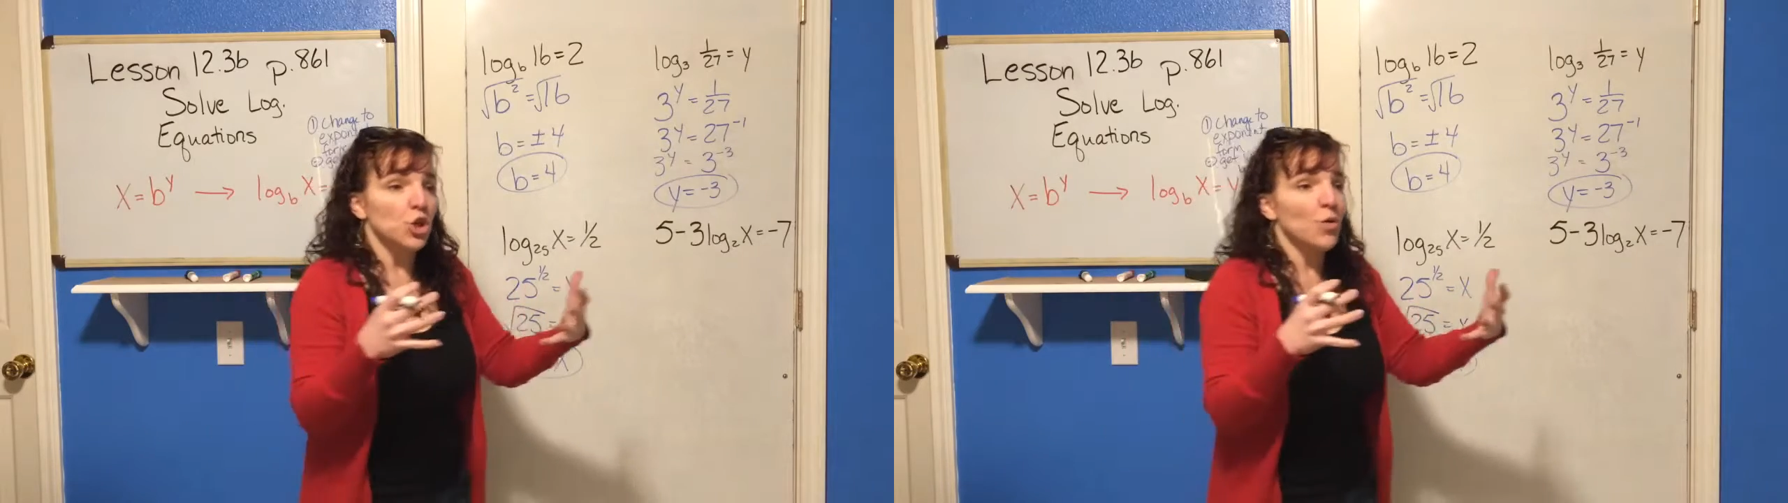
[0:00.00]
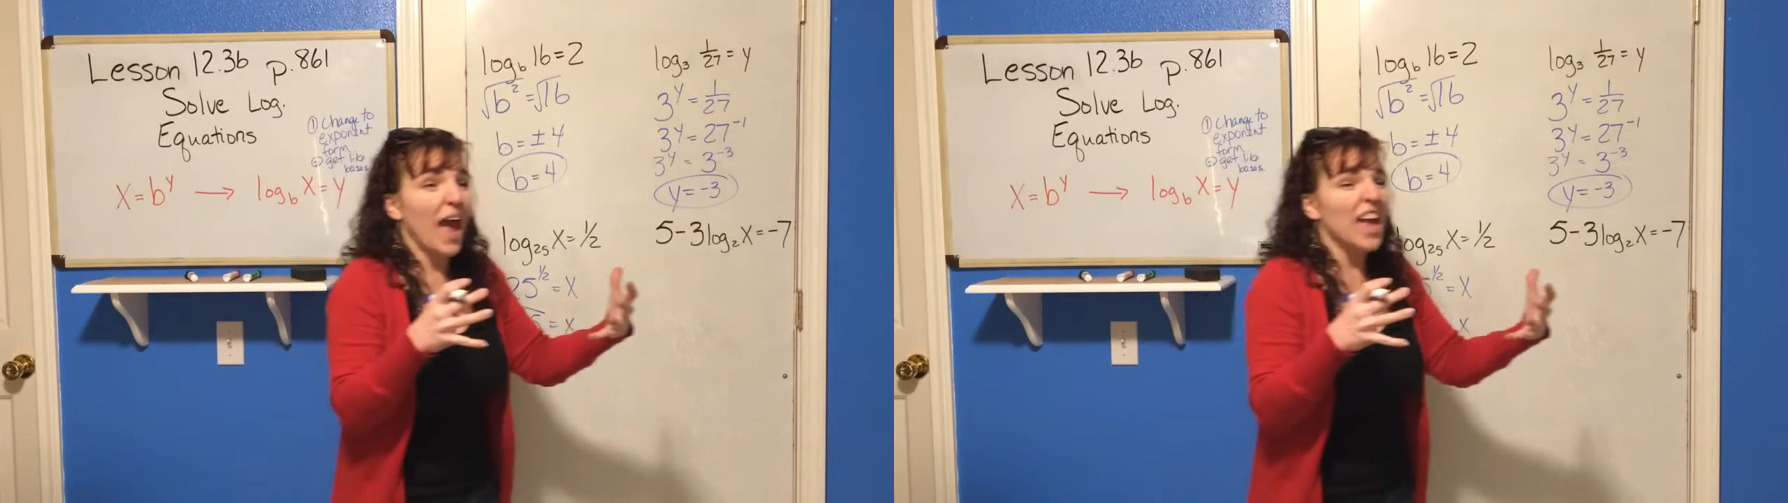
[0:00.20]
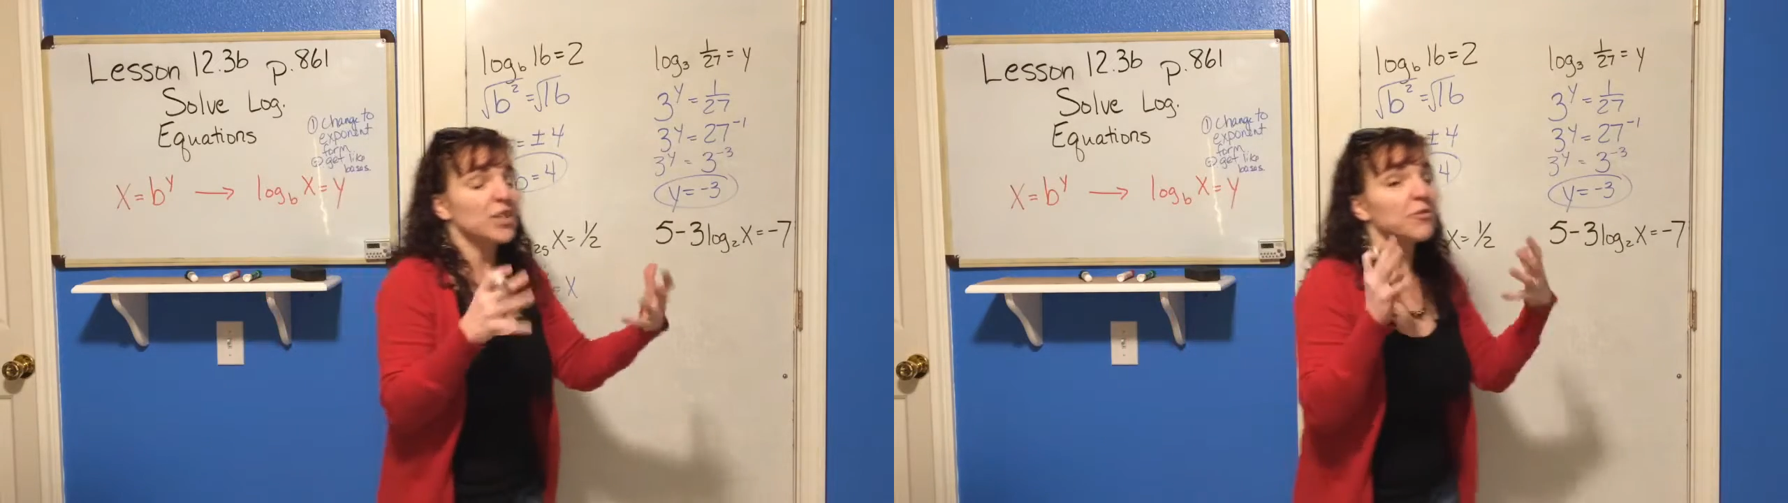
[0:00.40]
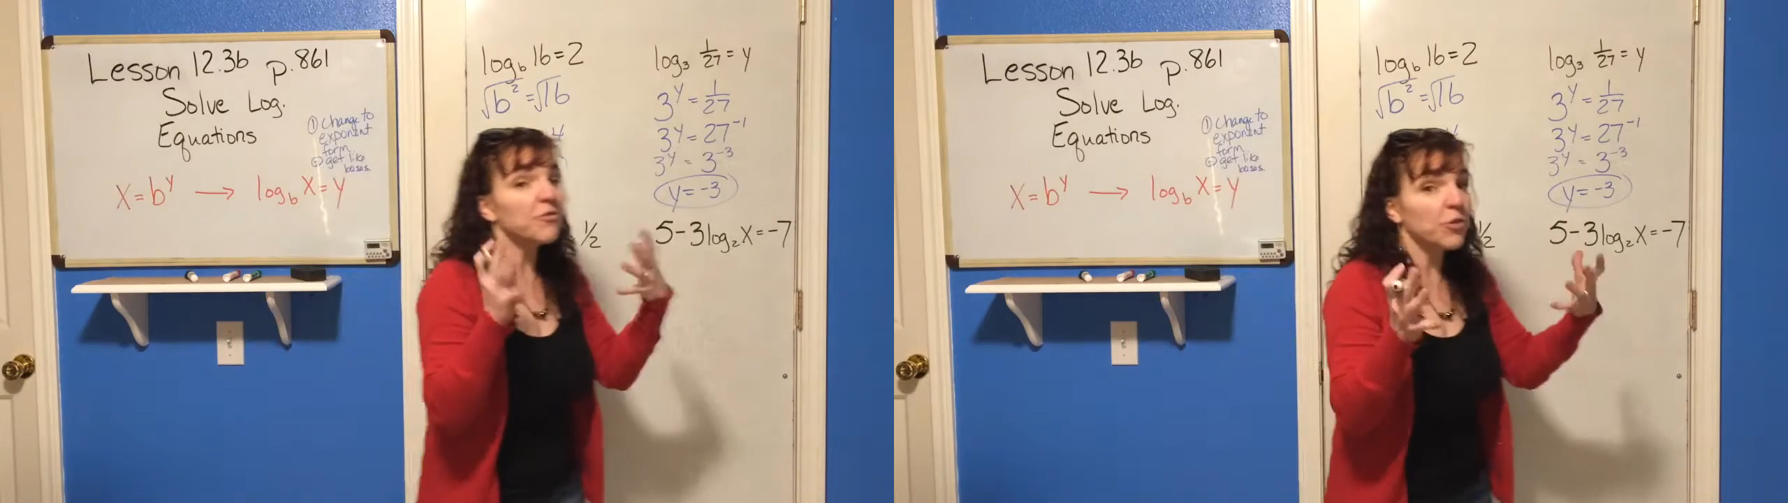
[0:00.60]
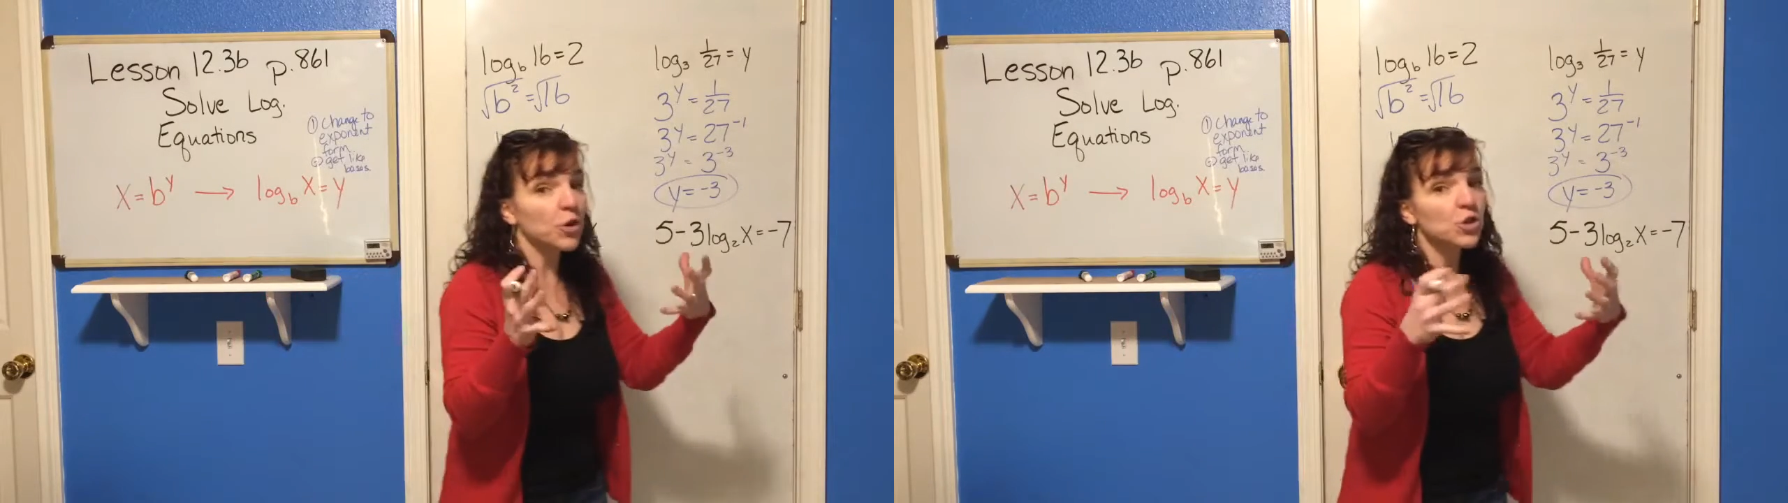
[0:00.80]
You had to
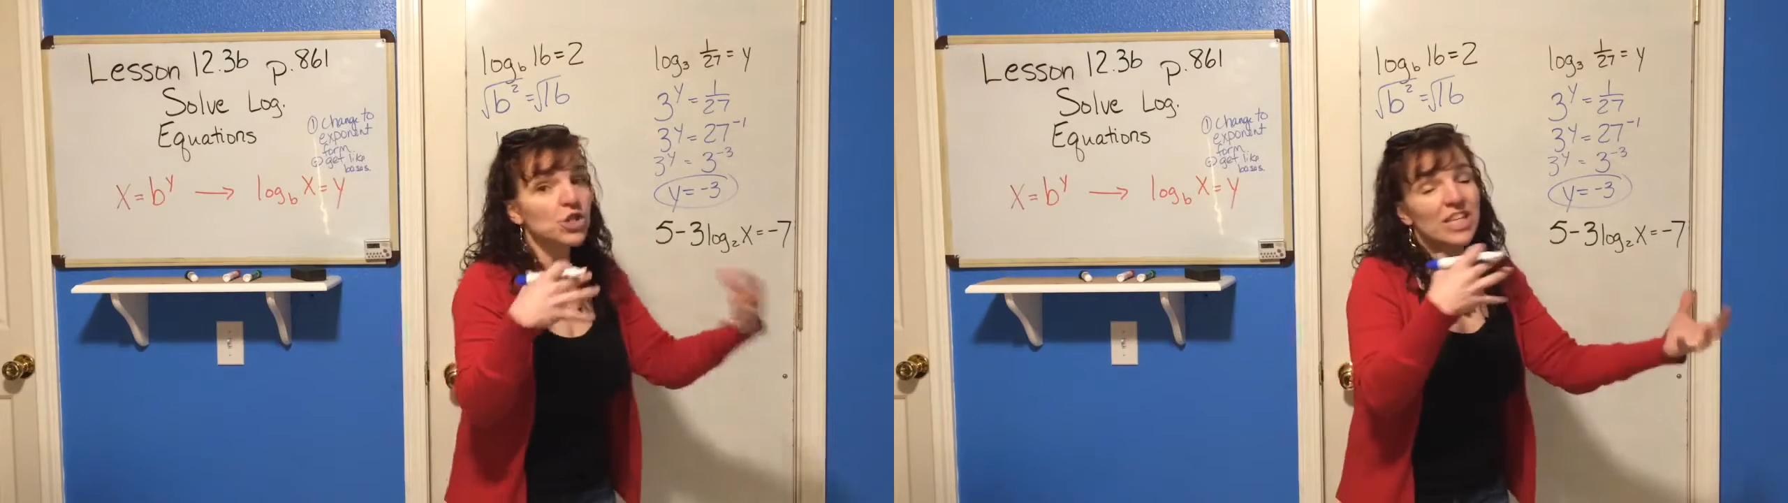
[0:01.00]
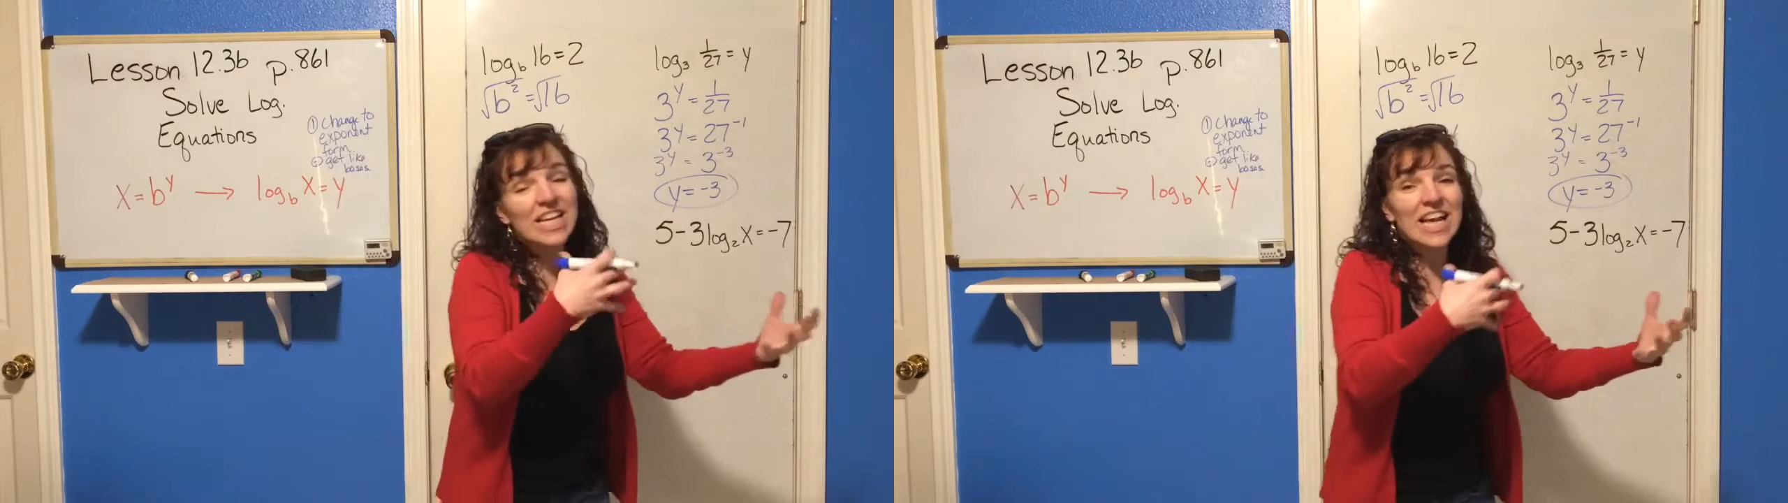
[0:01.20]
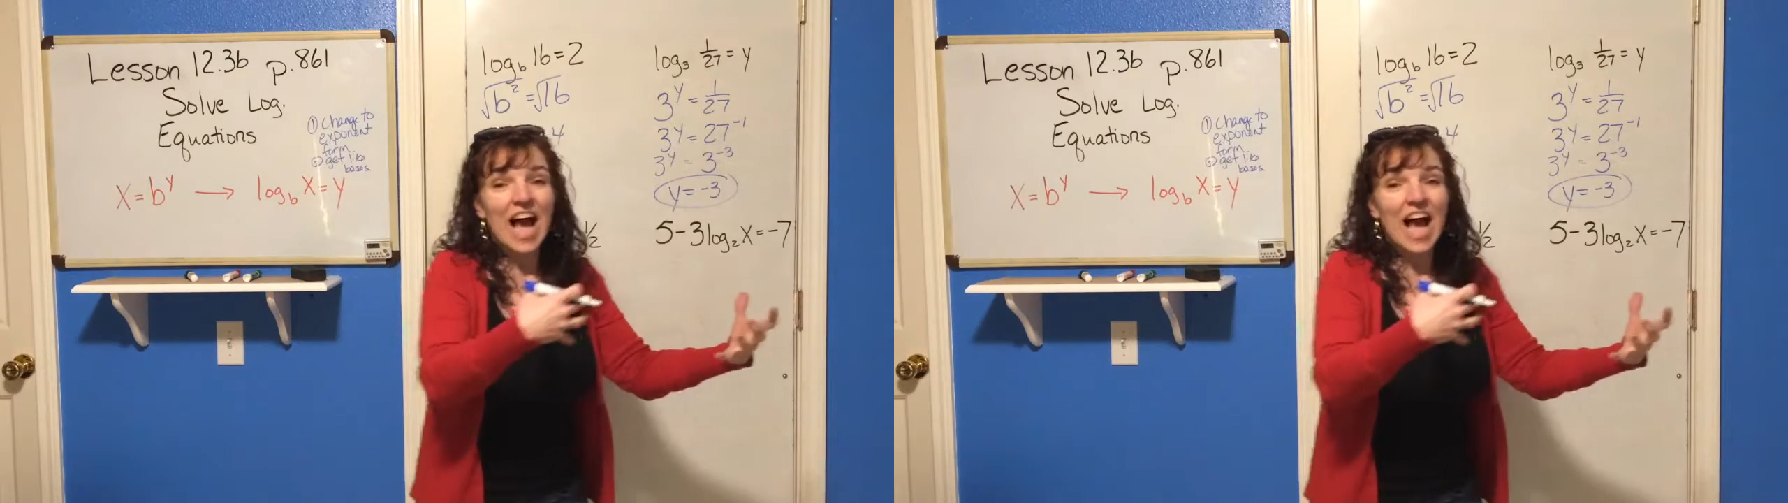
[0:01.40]
first